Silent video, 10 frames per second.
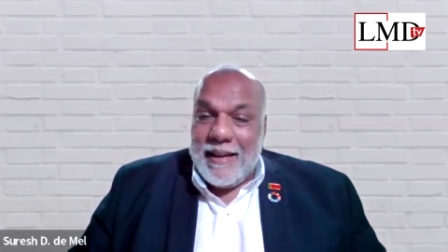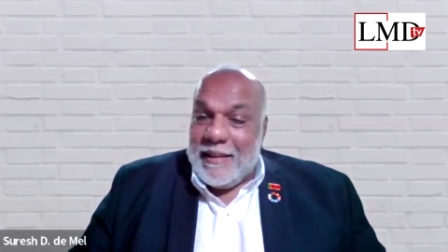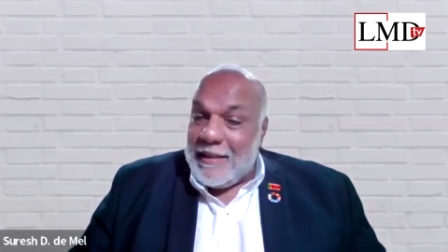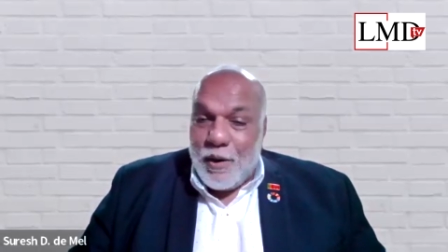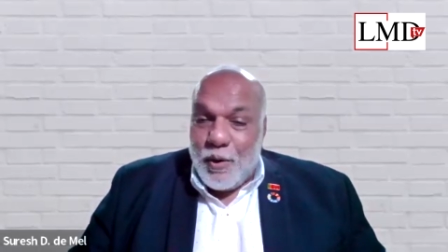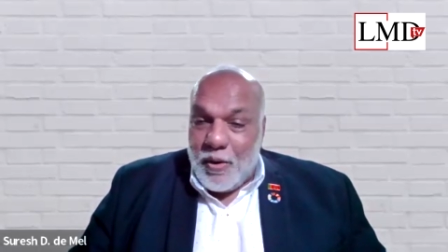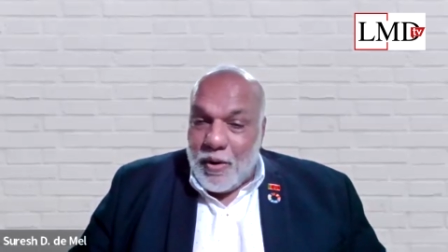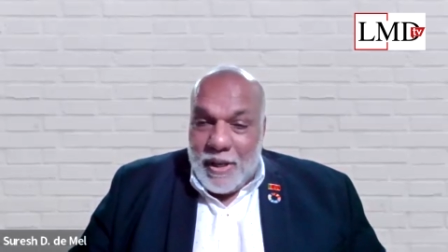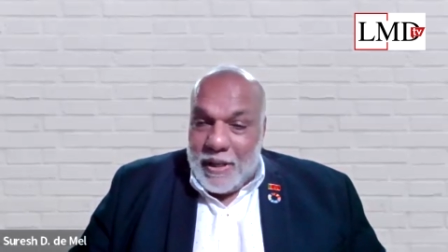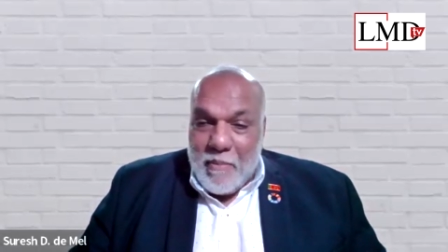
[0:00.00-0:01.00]
in
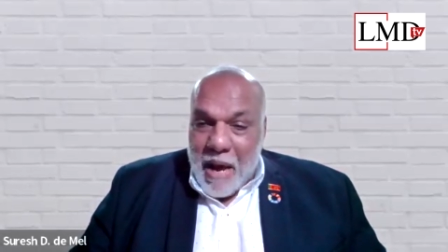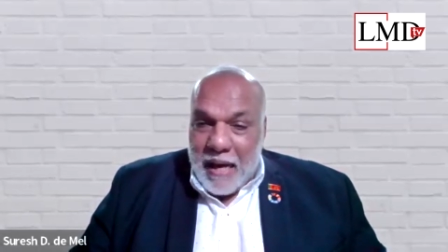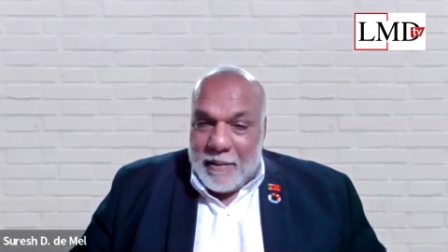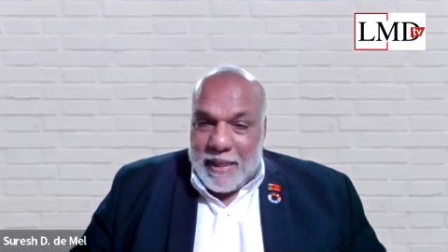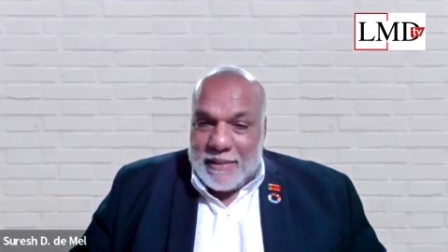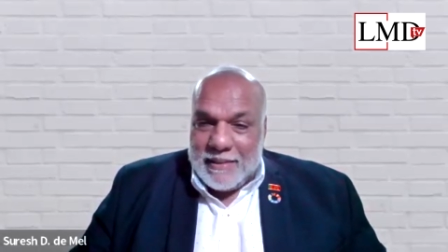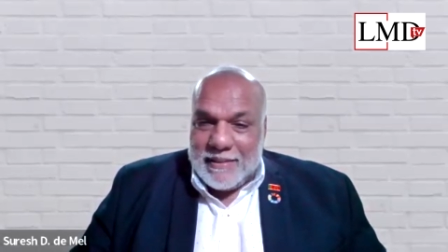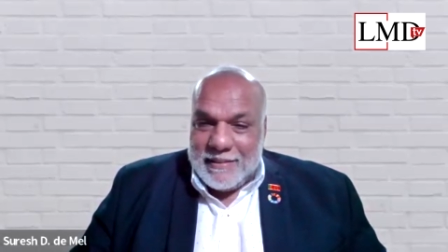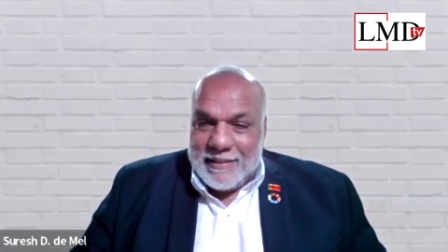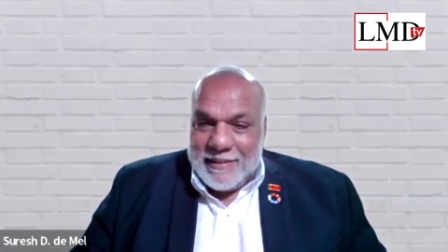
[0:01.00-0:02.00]
the
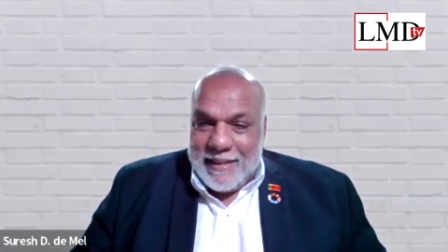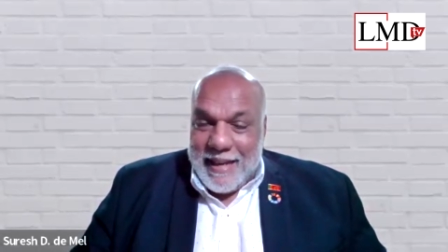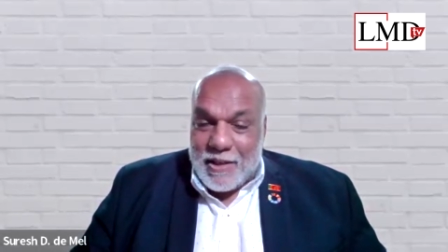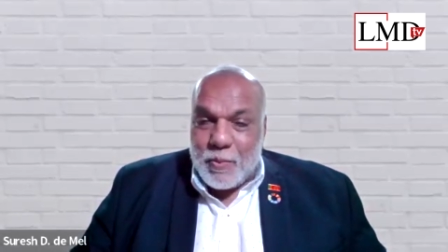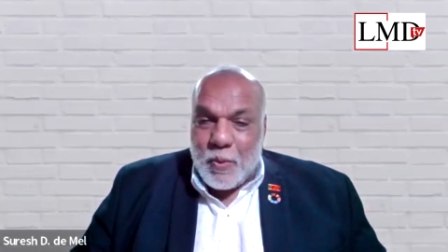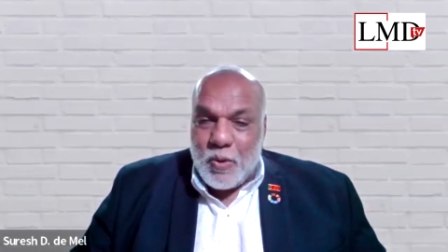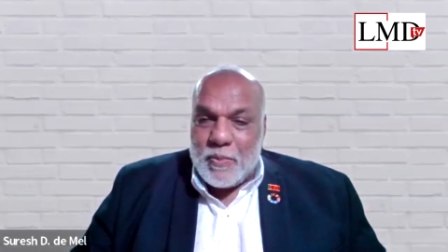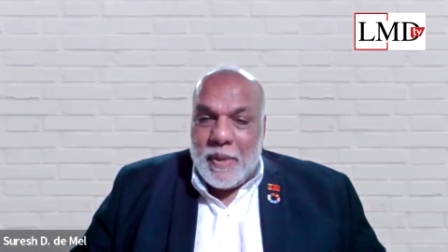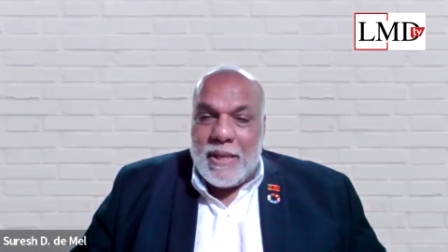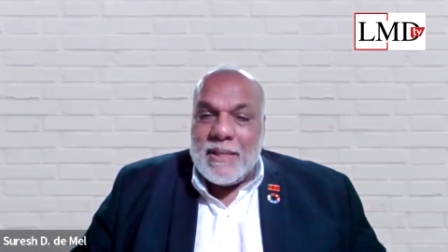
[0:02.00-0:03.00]
marketplace.
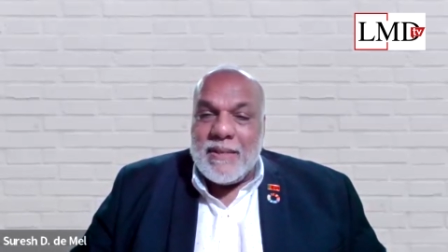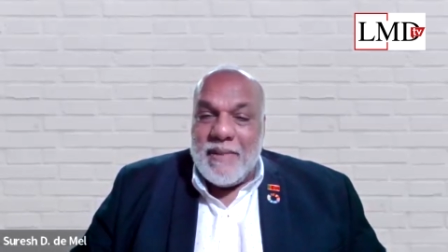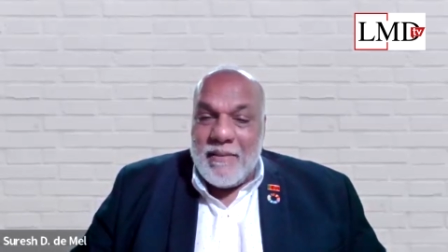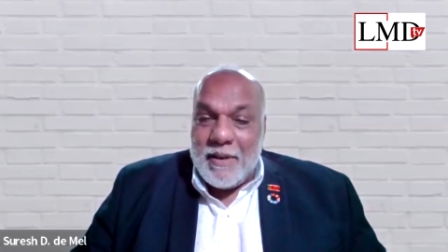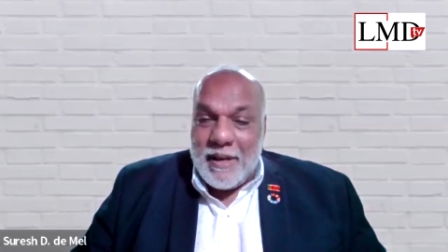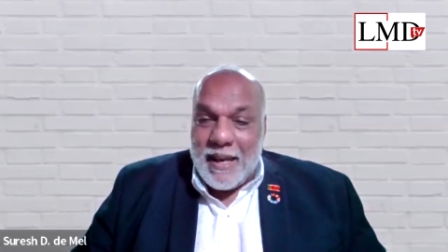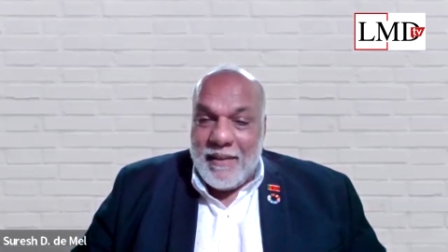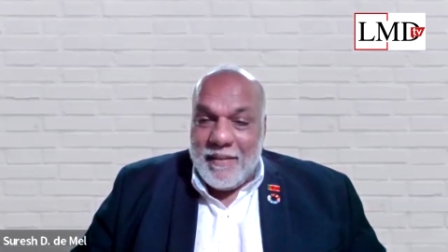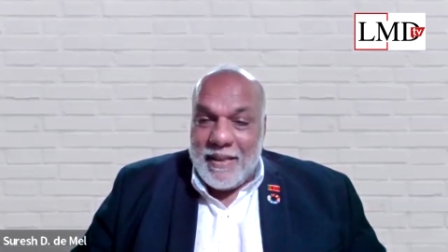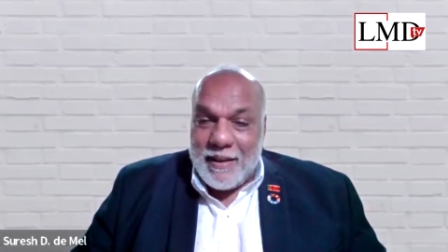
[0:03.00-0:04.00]
Exports means we are
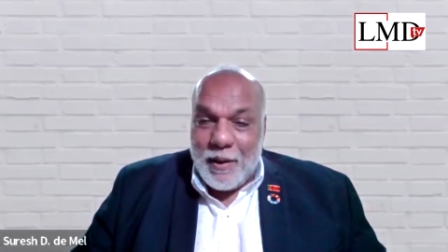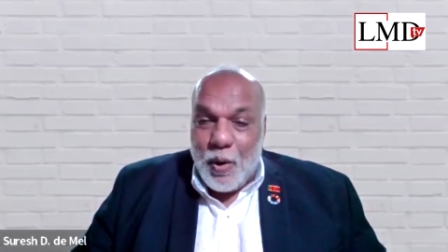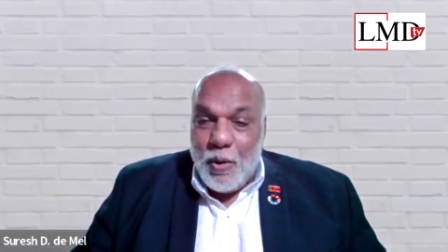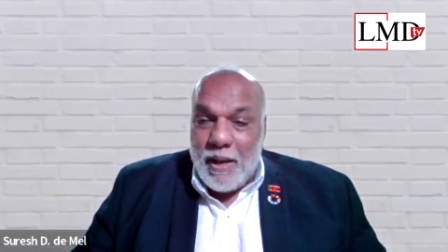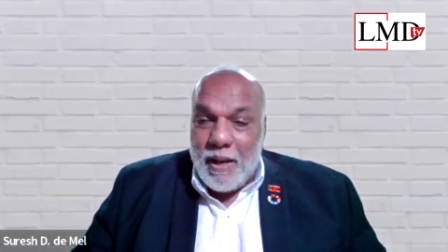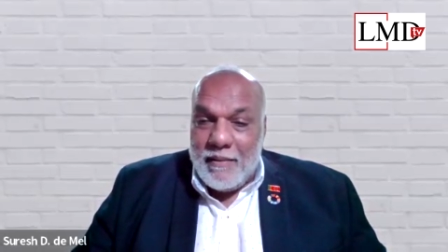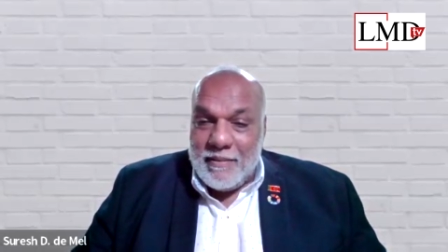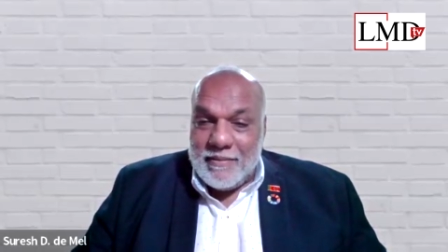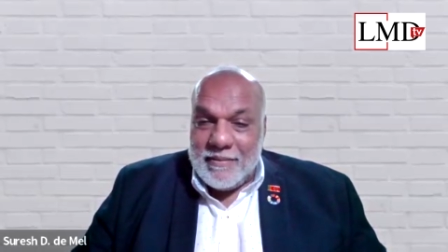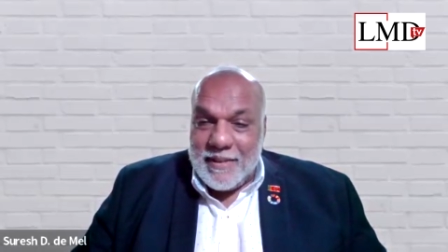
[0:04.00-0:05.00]
working with a global
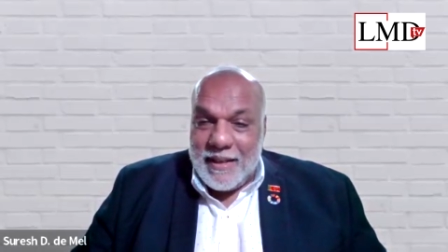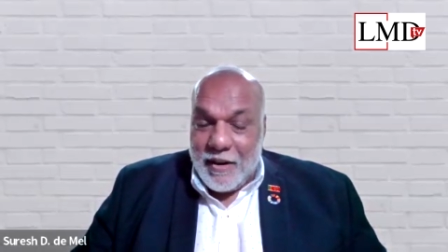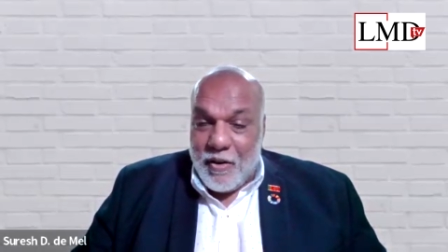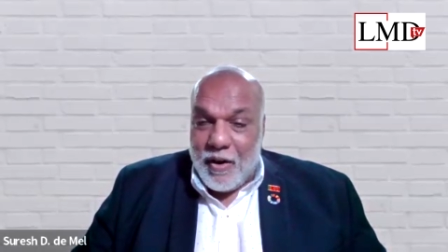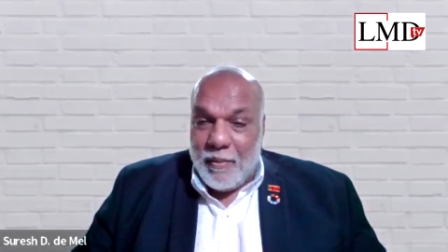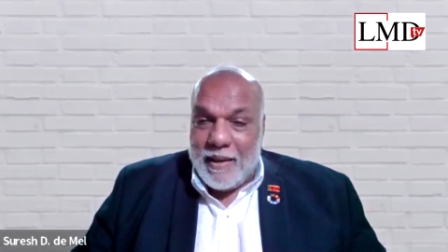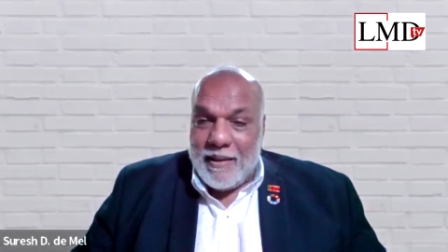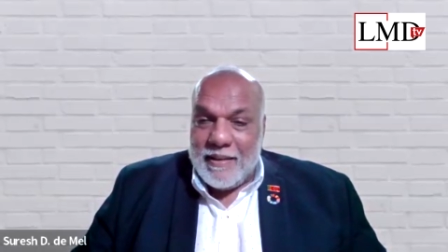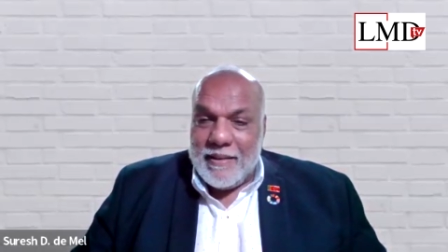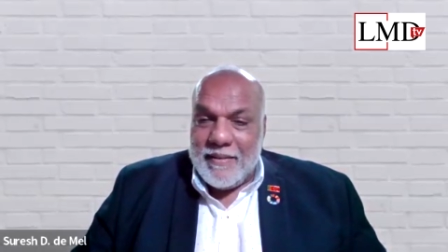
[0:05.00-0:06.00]
economy,
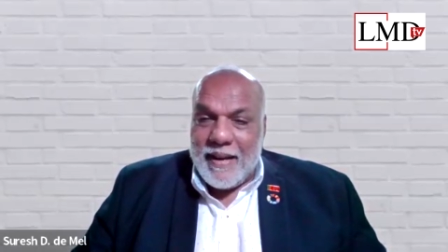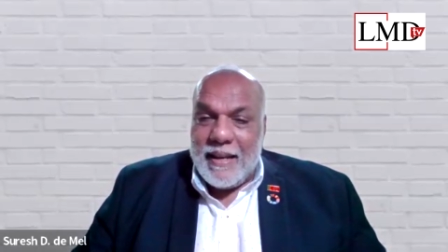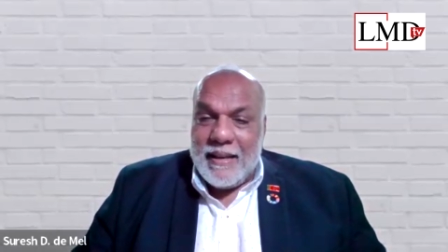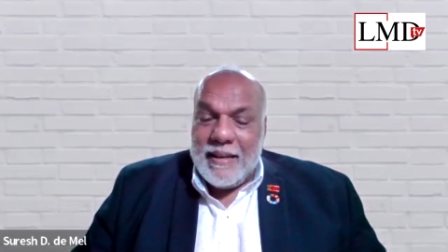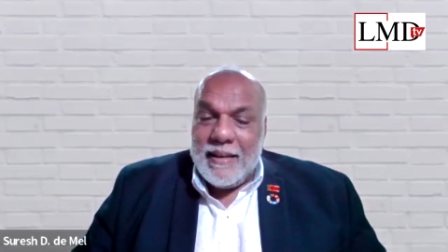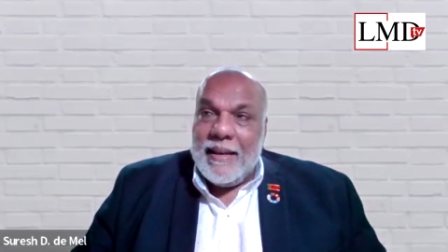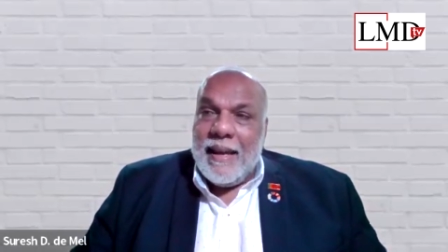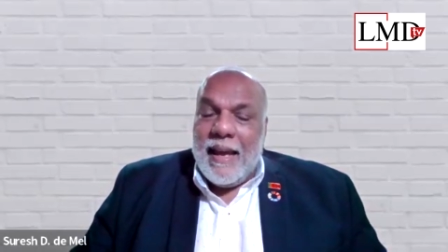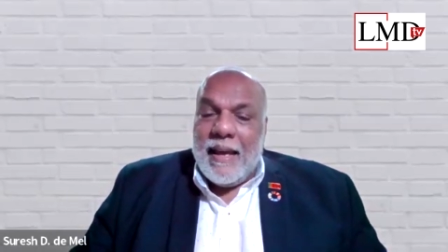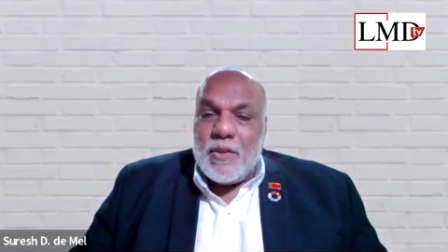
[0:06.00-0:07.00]
right?
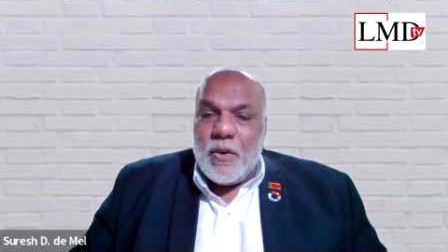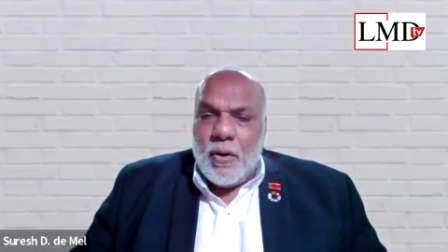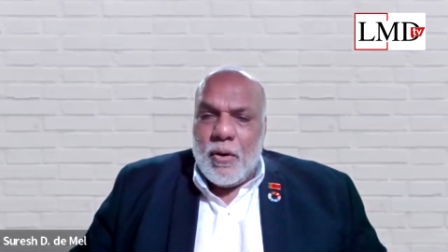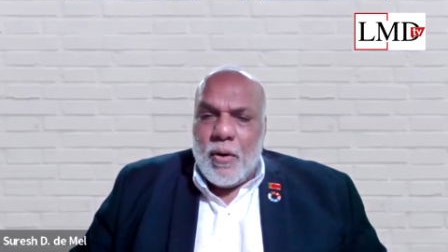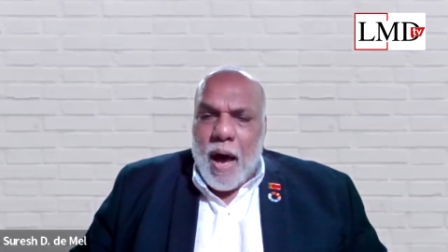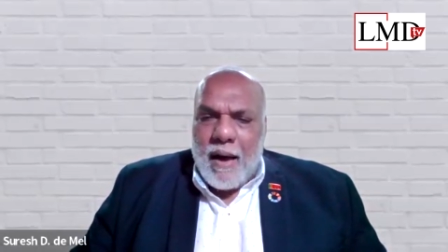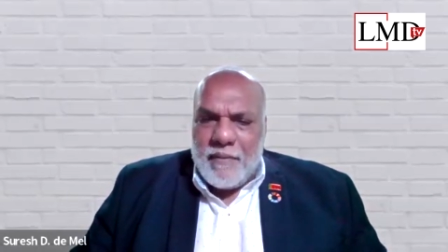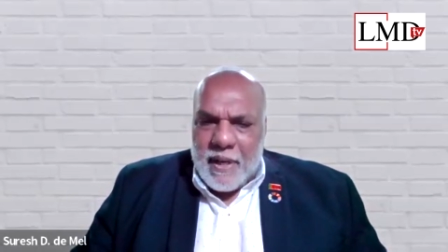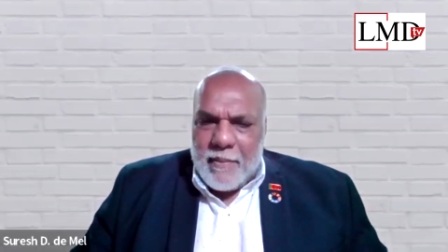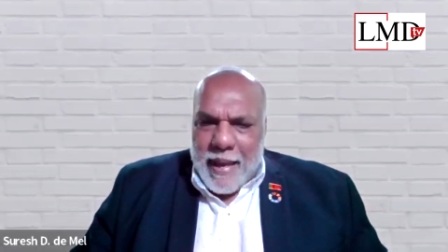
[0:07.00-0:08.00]
So
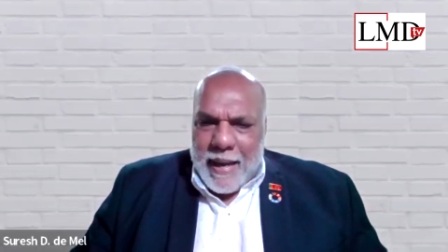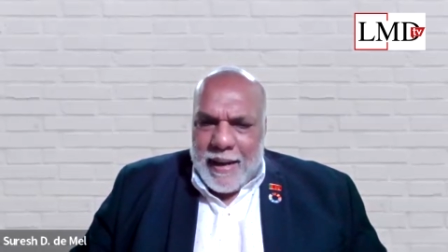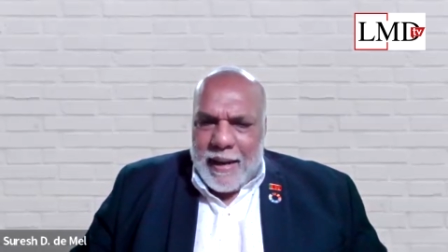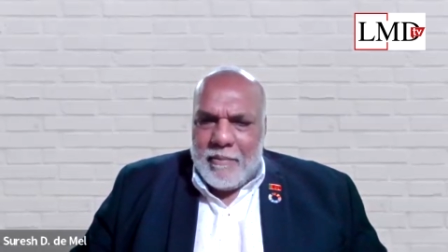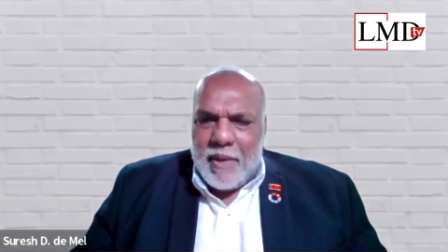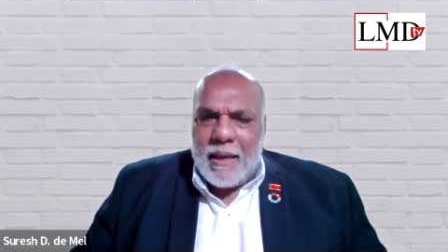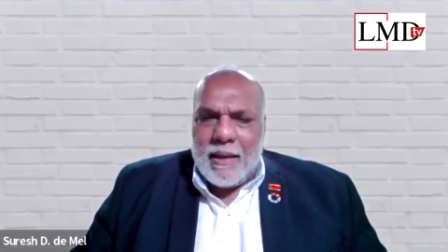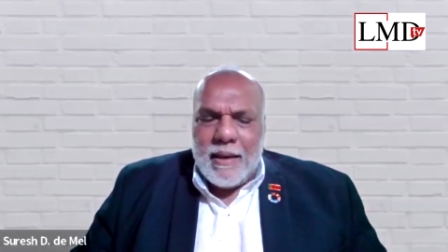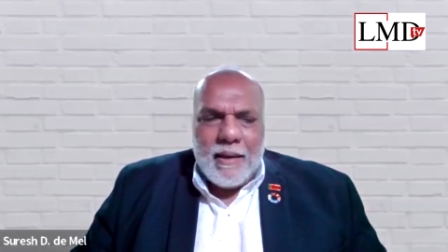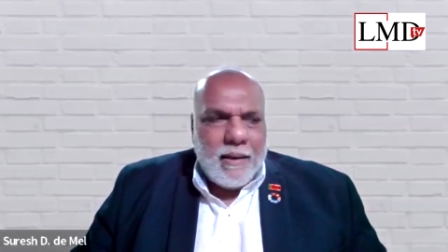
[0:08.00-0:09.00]
after the
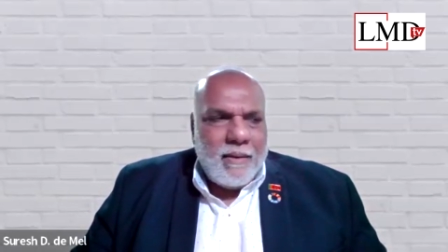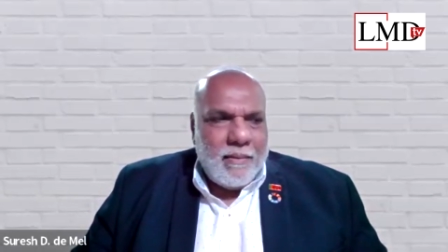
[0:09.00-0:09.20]
pandemic,